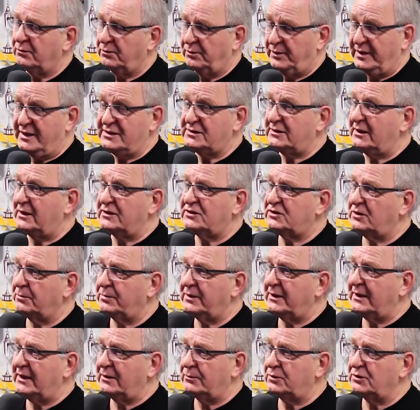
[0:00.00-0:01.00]
basically to
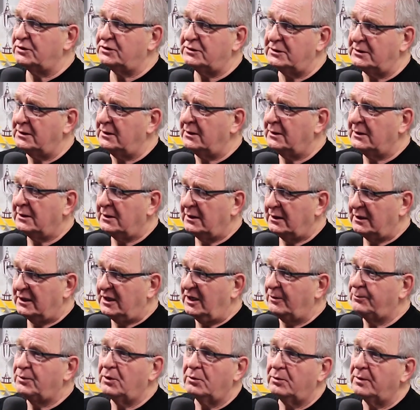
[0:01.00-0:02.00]
be able to
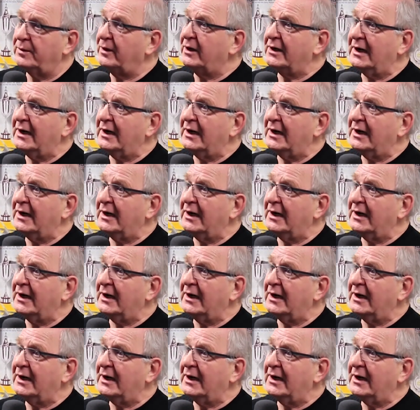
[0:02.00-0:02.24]
keep up with my